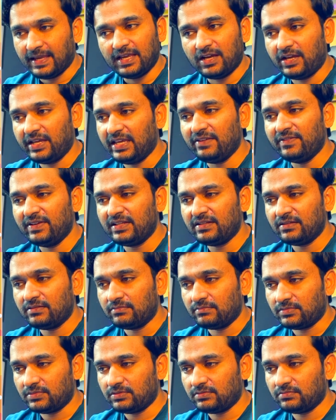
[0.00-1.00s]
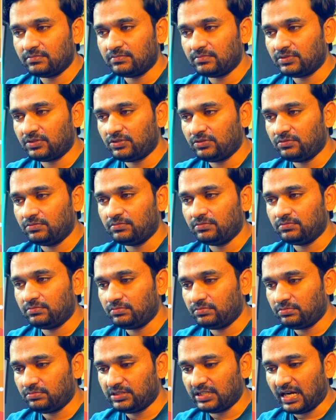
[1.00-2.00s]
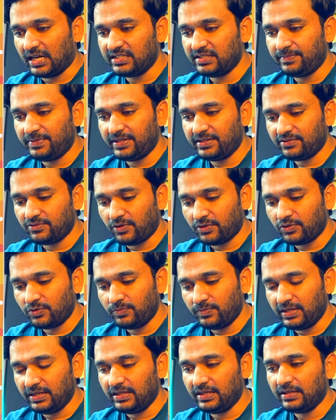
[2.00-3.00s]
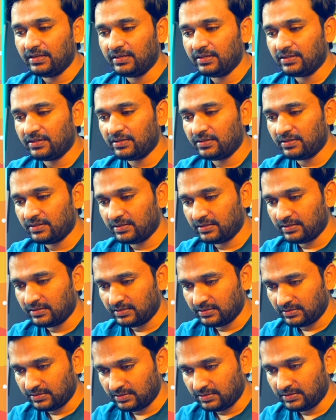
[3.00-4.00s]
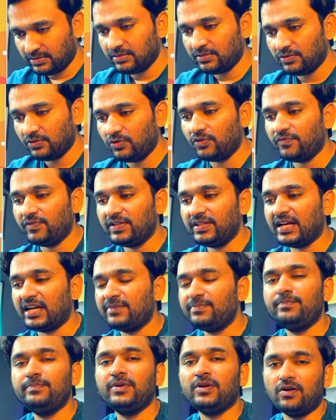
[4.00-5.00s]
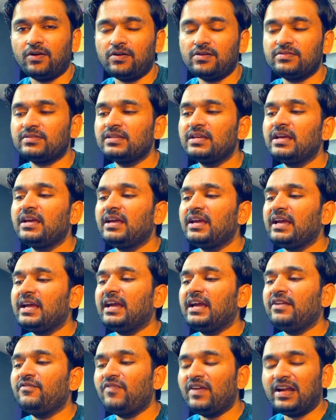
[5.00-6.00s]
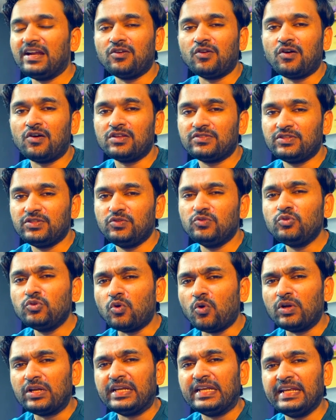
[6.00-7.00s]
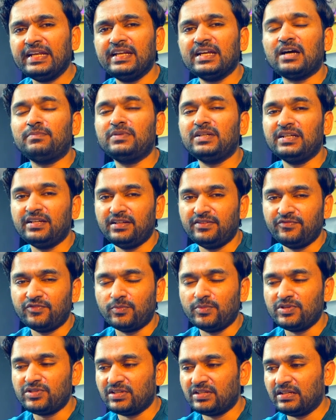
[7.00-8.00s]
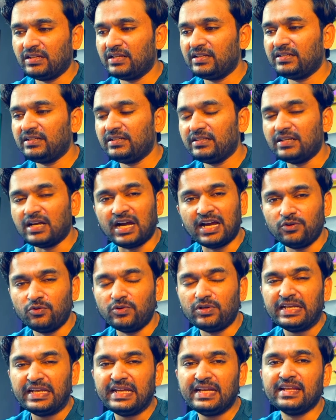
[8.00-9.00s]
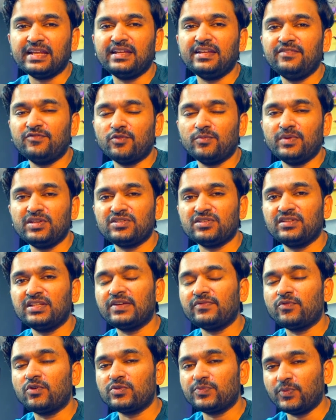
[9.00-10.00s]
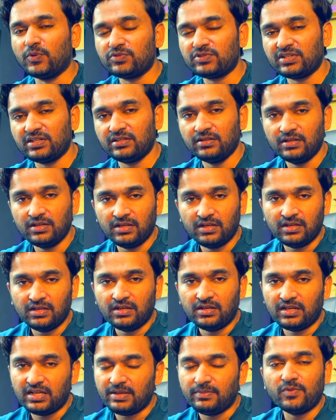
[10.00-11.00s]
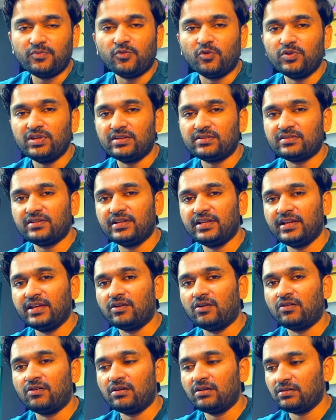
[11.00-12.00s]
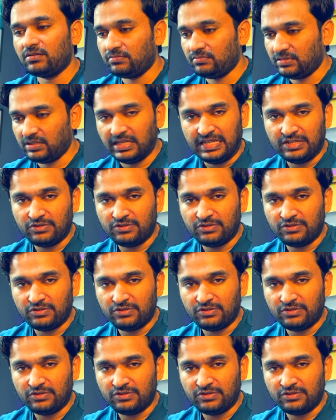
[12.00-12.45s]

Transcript: Even ChatGPT is going to be good with that, because in weight loss you don't need updated information. I don't need any information that was posted day before yesterday or in